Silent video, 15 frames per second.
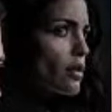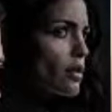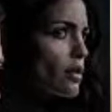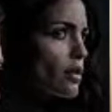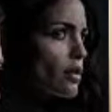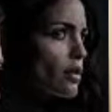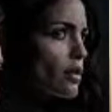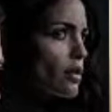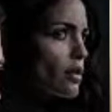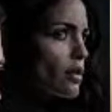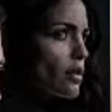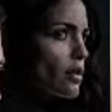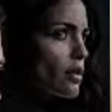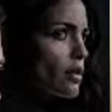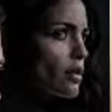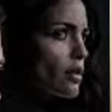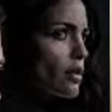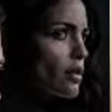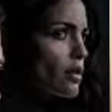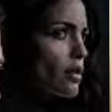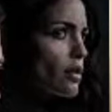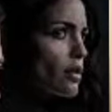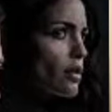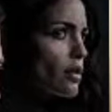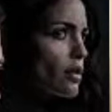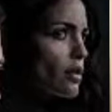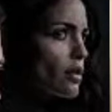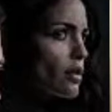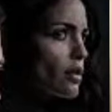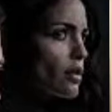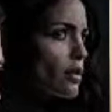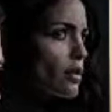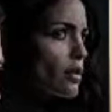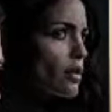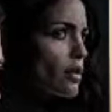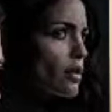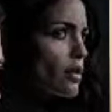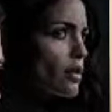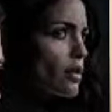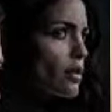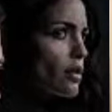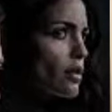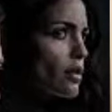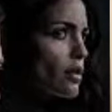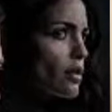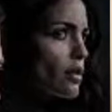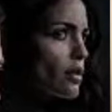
The person shown says nothing.